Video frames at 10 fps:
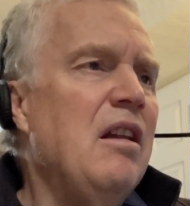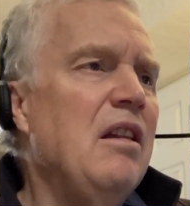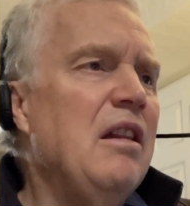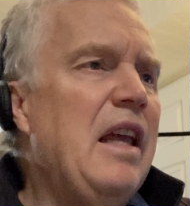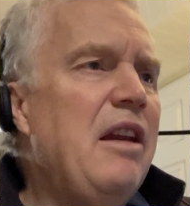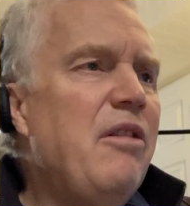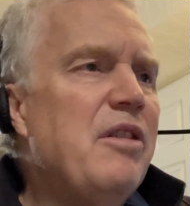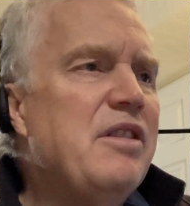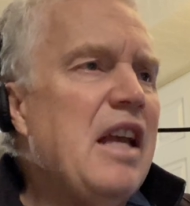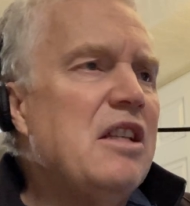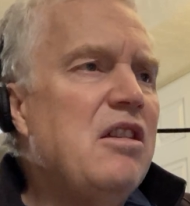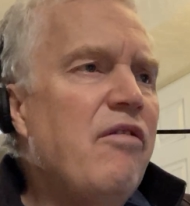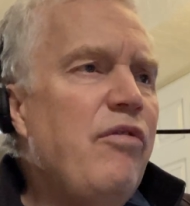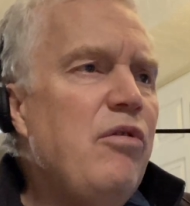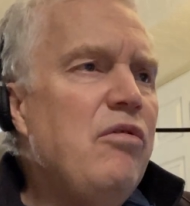Later, the Sexton
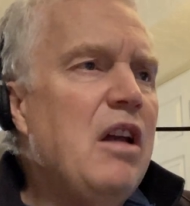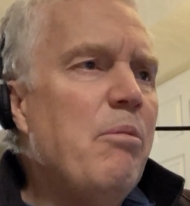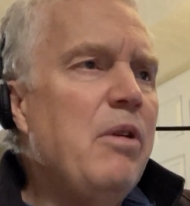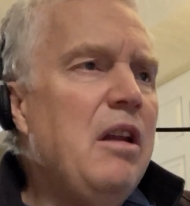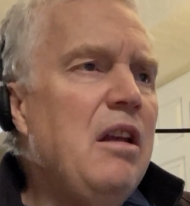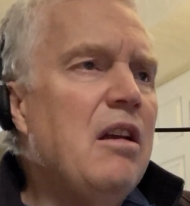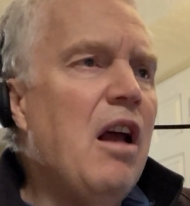Food Company